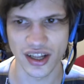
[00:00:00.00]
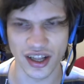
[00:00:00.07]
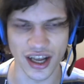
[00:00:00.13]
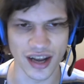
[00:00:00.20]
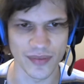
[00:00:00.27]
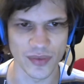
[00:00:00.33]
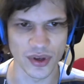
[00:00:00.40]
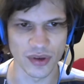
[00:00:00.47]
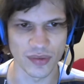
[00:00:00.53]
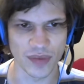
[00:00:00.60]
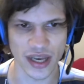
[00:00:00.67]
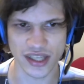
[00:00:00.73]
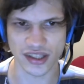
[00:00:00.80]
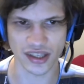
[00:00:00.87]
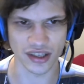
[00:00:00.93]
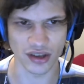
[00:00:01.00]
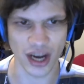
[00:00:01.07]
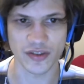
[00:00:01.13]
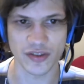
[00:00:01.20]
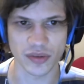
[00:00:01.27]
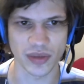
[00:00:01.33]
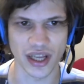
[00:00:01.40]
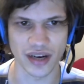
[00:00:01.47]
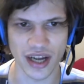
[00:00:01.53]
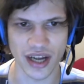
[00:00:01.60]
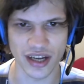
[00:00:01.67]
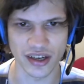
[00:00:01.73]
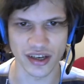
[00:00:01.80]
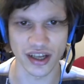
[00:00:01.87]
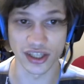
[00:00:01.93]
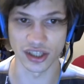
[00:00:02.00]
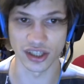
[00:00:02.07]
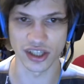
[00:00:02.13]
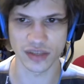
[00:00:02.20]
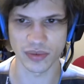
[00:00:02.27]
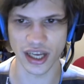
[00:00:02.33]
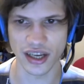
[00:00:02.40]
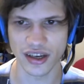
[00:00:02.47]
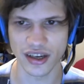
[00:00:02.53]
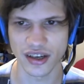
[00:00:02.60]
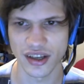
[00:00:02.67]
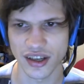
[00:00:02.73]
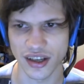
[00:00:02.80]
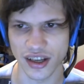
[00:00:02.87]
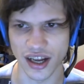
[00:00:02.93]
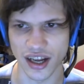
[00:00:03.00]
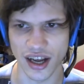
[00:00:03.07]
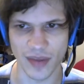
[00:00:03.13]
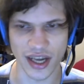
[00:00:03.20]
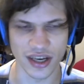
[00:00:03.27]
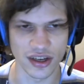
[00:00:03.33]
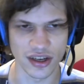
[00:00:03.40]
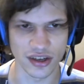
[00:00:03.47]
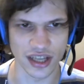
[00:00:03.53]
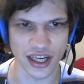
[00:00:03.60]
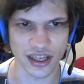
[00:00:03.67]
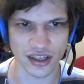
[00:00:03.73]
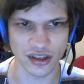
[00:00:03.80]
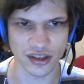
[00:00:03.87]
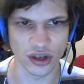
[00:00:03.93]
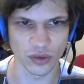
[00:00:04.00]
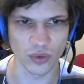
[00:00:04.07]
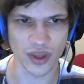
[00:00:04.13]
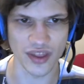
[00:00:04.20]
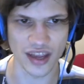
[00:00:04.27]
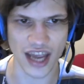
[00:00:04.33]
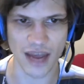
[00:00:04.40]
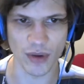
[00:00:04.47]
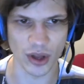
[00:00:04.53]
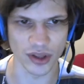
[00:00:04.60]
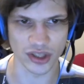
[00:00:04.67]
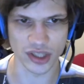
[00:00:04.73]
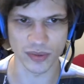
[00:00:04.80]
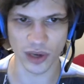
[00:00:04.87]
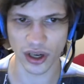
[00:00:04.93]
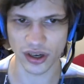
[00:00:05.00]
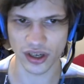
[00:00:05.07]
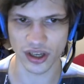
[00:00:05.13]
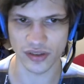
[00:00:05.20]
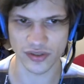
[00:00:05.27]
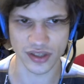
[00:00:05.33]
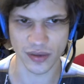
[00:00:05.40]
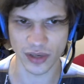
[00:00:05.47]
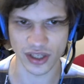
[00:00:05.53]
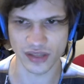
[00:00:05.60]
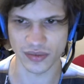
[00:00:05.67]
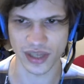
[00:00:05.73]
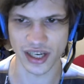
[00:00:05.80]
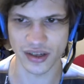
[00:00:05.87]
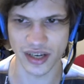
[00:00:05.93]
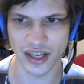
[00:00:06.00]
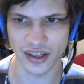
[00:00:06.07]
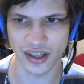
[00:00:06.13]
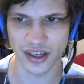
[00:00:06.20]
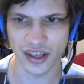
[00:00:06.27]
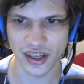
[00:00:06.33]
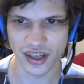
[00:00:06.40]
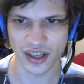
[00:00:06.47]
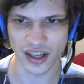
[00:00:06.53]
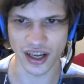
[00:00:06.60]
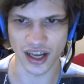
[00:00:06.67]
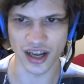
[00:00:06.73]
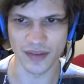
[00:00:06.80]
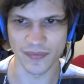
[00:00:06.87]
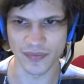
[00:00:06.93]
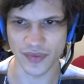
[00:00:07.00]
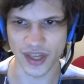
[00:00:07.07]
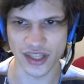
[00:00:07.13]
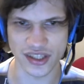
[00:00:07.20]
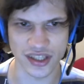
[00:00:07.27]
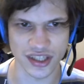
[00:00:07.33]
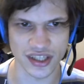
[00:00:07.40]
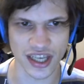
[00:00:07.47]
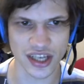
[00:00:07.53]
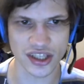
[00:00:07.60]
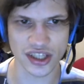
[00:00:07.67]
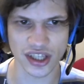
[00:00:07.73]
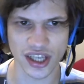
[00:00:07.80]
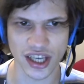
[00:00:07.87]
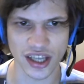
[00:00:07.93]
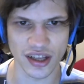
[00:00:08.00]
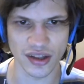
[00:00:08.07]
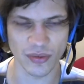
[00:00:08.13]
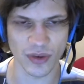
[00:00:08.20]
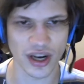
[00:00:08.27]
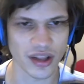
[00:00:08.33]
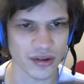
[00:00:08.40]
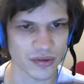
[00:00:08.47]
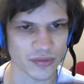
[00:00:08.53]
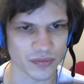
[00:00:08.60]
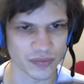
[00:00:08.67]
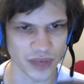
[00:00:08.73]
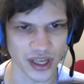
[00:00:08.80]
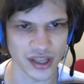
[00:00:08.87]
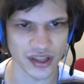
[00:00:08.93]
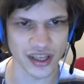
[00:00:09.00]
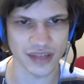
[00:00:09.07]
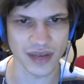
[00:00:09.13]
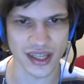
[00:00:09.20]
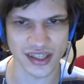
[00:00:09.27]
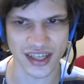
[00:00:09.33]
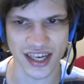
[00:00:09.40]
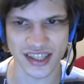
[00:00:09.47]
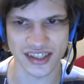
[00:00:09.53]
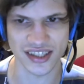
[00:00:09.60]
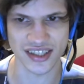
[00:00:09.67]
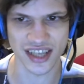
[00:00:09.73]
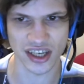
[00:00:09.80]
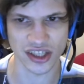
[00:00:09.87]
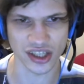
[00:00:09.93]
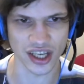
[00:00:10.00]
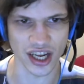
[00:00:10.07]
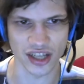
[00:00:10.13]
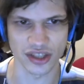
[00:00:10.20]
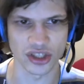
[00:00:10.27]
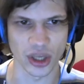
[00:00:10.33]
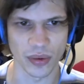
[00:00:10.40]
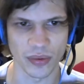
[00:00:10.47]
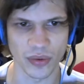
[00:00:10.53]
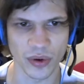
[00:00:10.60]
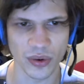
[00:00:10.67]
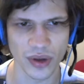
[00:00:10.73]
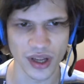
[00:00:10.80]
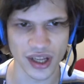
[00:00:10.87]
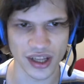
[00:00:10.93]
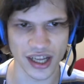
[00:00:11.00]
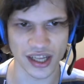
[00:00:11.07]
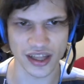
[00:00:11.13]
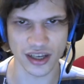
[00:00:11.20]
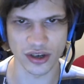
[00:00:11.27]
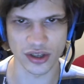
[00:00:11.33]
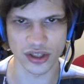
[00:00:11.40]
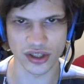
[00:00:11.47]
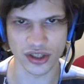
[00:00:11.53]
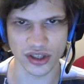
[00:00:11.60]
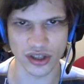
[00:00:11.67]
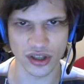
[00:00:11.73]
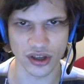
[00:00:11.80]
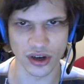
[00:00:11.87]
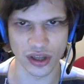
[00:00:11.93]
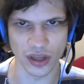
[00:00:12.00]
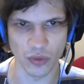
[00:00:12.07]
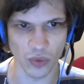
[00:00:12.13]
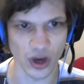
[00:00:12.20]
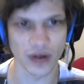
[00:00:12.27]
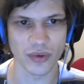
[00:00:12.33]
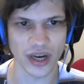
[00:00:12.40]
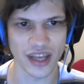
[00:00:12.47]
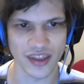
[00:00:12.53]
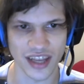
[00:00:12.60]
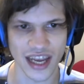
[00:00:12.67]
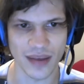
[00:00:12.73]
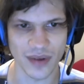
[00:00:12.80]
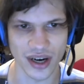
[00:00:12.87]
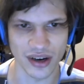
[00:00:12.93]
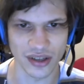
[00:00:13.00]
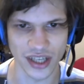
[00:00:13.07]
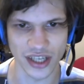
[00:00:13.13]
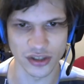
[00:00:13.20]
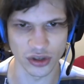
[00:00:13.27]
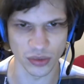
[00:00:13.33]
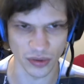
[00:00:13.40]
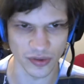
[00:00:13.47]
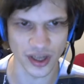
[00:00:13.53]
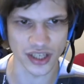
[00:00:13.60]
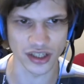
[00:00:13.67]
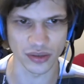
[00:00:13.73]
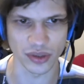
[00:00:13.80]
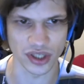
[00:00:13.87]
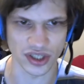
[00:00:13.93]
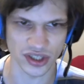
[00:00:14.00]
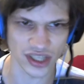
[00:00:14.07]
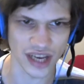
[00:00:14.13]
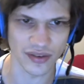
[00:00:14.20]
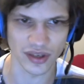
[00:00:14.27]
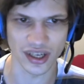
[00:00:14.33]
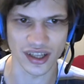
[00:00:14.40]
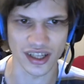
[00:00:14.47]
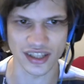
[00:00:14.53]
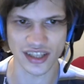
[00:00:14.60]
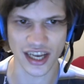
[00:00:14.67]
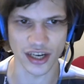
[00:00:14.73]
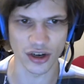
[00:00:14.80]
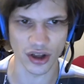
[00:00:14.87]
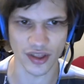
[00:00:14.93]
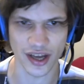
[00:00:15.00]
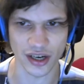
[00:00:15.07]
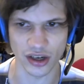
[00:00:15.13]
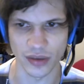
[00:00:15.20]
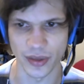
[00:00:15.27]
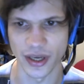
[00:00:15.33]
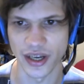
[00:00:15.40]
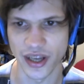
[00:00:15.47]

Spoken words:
You have to play around it until it's played, and you can win the game on the spot if someone doesn't play around it. It's essentially one of the big things about this card is it's essentially unstoppable. There is only one way in the game currently to prevent it, which is 7, and that's not that common.